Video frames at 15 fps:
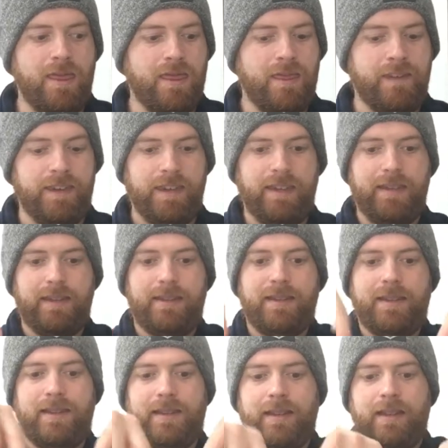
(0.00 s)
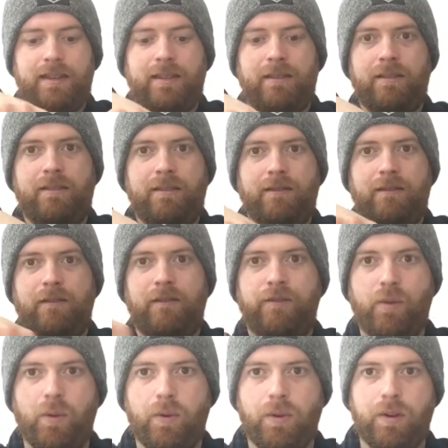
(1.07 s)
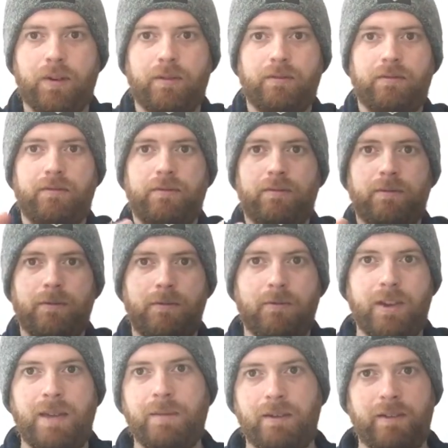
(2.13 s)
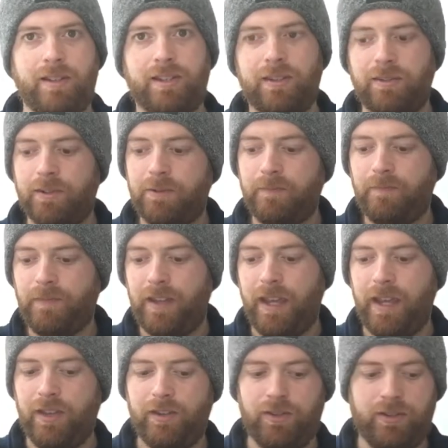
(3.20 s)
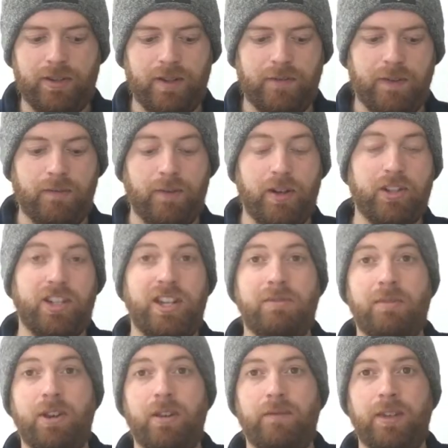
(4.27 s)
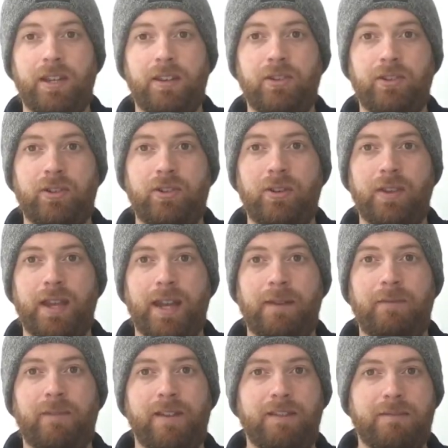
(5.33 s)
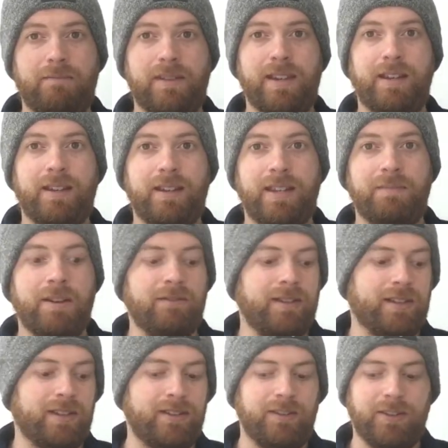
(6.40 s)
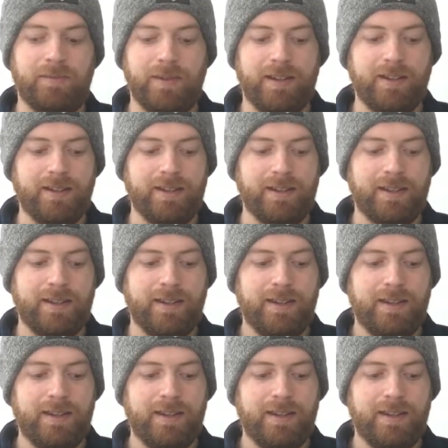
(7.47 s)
These 4 were eBay rescues. As if you've watched any of my other videos, you know that I'm very big on eBay rescues because